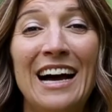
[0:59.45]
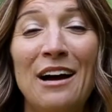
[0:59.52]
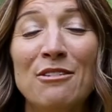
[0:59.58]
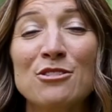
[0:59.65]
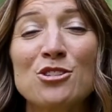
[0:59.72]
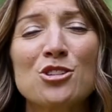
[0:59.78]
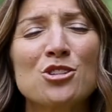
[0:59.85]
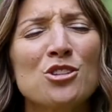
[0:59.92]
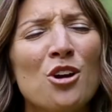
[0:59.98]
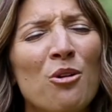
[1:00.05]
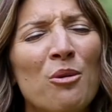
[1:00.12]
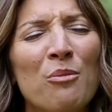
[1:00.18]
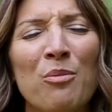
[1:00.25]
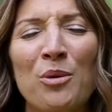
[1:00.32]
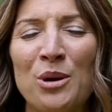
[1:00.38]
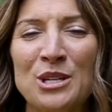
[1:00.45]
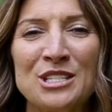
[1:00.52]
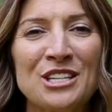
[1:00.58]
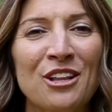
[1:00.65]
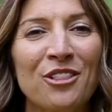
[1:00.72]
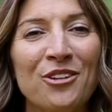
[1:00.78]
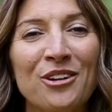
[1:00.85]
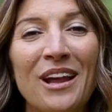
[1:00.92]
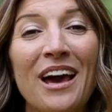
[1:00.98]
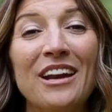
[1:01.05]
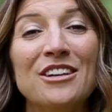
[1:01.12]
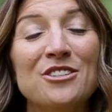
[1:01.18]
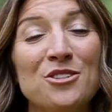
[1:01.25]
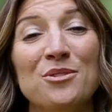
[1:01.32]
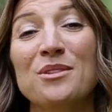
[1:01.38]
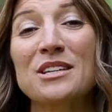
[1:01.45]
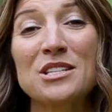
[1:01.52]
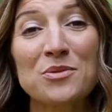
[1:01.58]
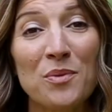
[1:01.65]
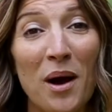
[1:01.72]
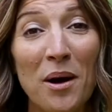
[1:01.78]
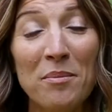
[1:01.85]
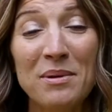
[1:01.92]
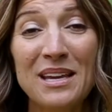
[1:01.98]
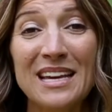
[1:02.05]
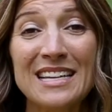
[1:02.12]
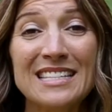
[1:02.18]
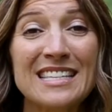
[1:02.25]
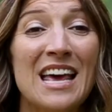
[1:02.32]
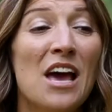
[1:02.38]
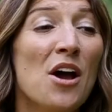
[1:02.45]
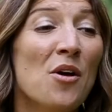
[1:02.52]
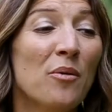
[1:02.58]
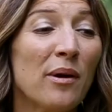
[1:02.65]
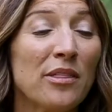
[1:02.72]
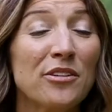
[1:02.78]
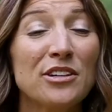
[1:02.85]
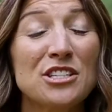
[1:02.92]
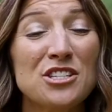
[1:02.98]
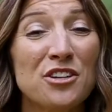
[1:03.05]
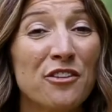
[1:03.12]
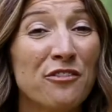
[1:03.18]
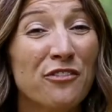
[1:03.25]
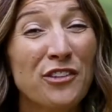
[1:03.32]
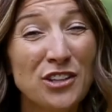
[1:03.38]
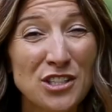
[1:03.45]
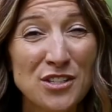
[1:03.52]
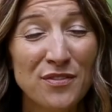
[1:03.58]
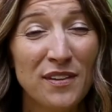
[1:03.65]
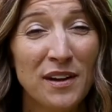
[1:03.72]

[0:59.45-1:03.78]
It's so important to learn how to do this well, because whether it's your first